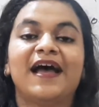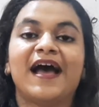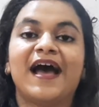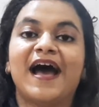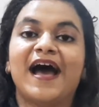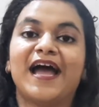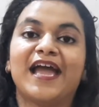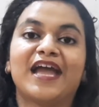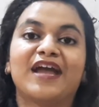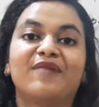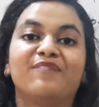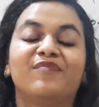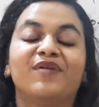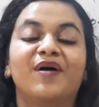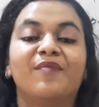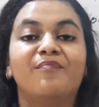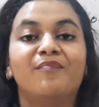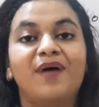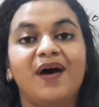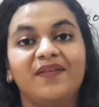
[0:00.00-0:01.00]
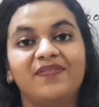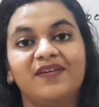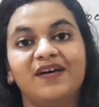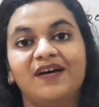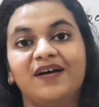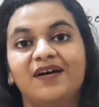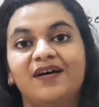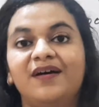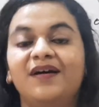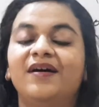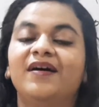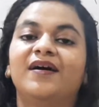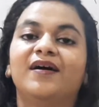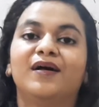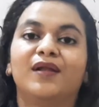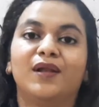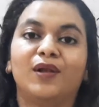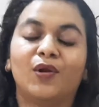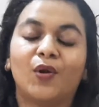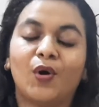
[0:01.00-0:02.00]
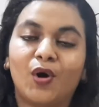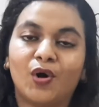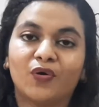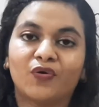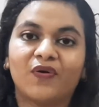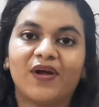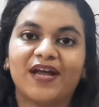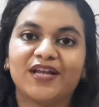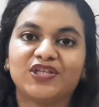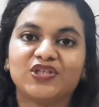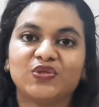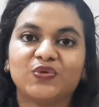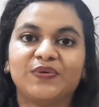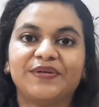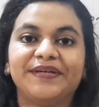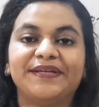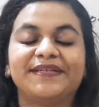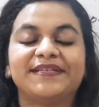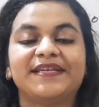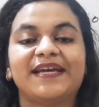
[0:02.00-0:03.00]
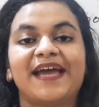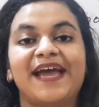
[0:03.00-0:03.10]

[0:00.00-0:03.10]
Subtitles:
I am a mother, a law graduate,